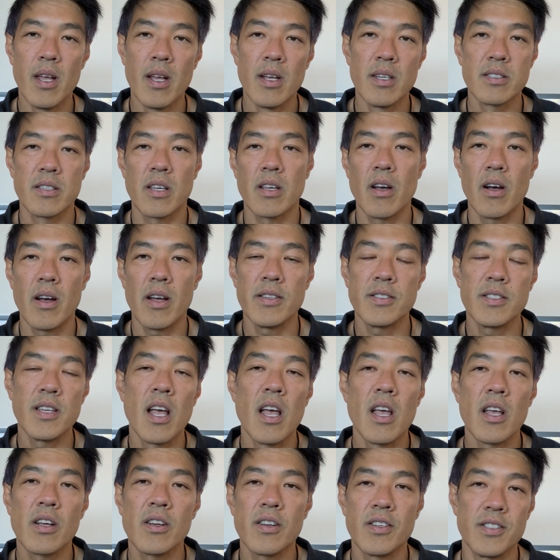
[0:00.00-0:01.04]
So guys,
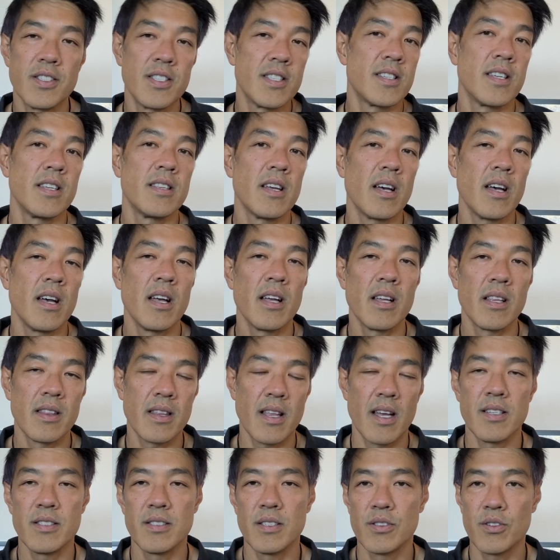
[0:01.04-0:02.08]
consider
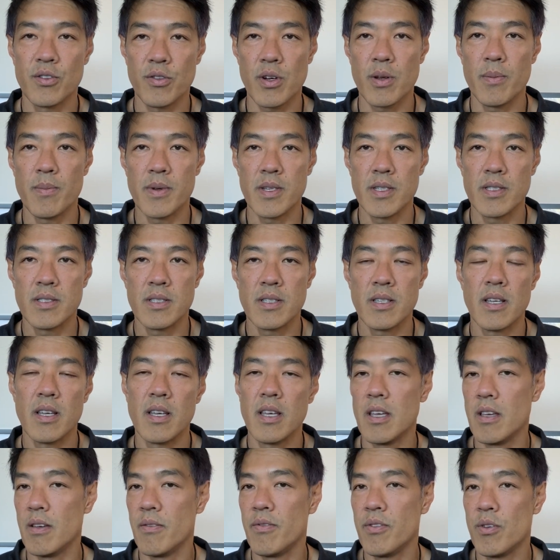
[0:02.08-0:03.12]
laser treatments.
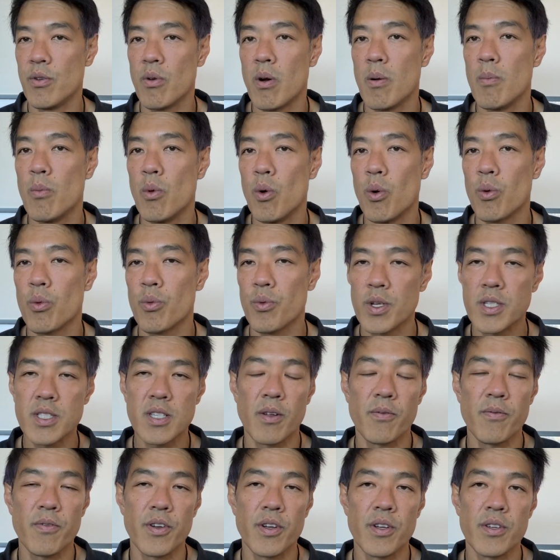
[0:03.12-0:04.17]
if you are more risk
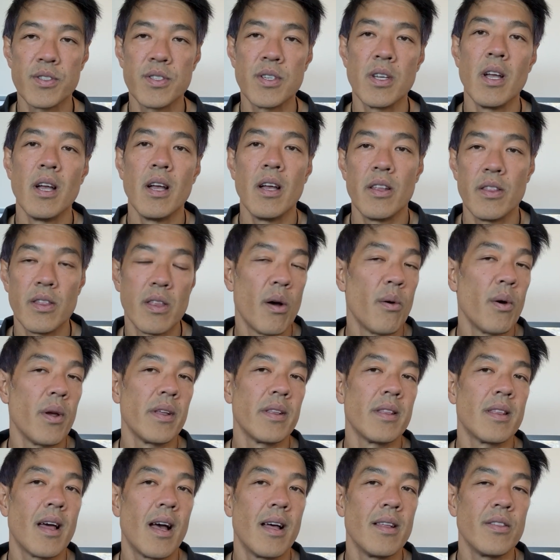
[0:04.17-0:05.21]
averse, knowing
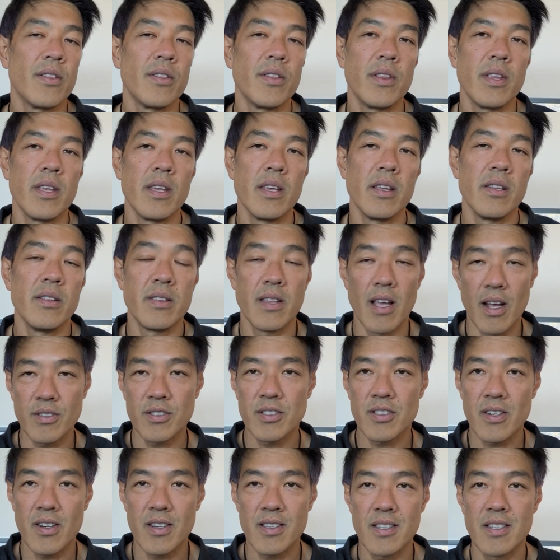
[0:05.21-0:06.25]
that the
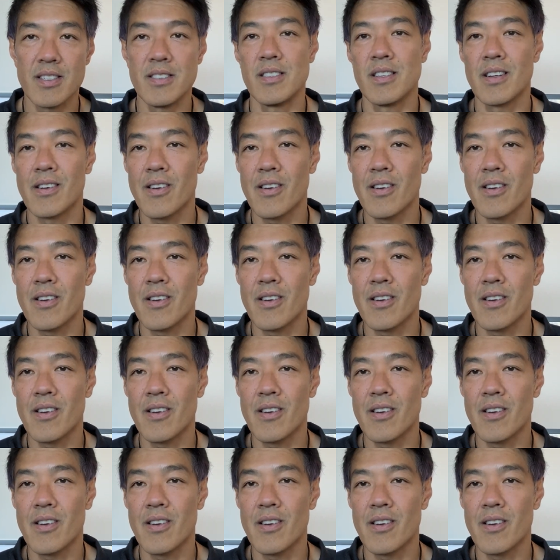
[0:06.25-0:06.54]
downside is the